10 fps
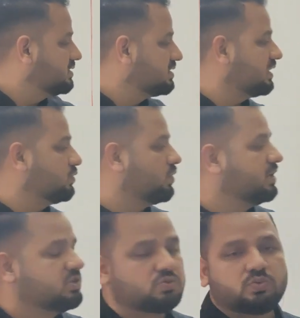
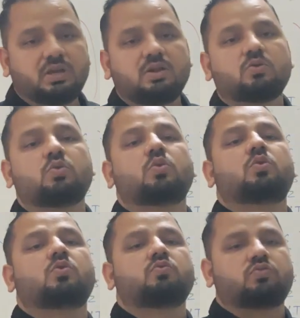j'adorais jouer
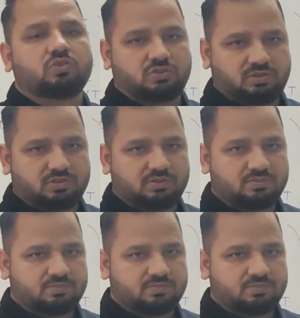au foot.